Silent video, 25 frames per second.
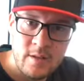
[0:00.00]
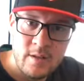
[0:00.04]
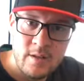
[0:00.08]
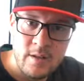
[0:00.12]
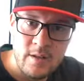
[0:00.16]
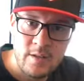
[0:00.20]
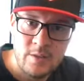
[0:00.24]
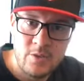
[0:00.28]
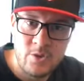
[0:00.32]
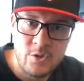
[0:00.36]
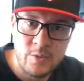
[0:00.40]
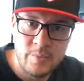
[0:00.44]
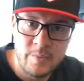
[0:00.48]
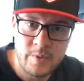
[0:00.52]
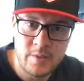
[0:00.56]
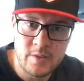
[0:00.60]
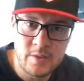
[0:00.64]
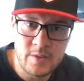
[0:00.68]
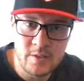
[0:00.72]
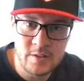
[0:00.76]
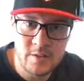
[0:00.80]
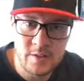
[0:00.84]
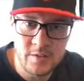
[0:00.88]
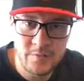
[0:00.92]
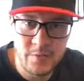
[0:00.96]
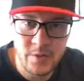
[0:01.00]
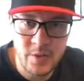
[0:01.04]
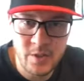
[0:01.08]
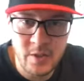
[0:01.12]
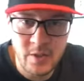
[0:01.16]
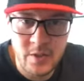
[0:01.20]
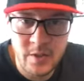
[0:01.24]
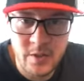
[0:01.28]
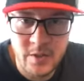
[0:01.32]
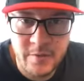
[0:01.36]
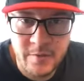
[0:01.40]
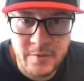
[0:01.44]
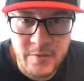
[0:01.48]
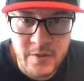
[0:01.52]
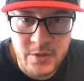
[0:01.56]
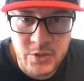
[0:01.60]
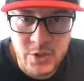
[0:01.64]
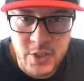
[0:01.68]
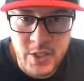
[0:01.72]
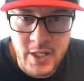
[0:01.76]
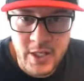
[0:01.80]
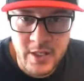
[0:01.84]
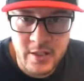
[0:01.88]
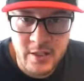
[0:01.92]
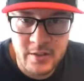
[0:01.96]
In Supercross, if you go off the
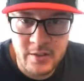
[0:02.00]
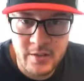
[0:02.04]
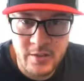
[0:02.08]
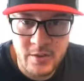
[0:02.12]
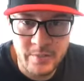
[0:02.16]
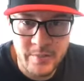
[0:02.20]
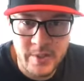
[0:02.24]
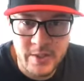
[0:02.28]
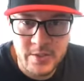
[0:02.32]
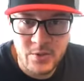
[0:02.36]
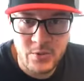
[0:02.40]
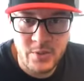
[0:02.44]
track, you must